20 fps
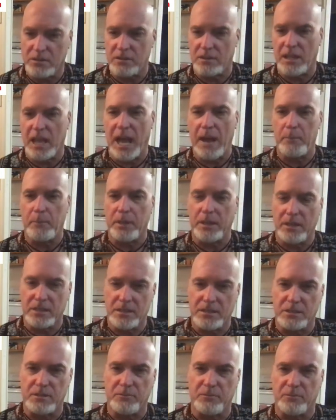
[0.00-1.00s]
tap into
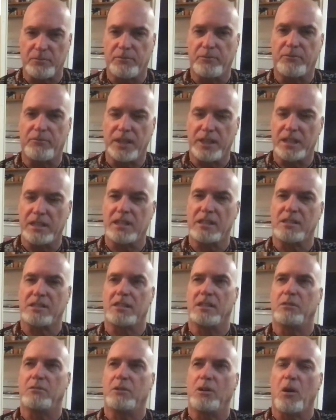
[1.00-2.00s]
some feelings
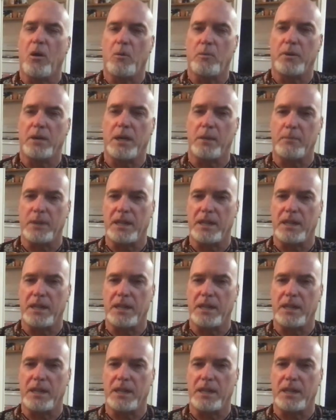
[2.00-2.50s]
and he would open up,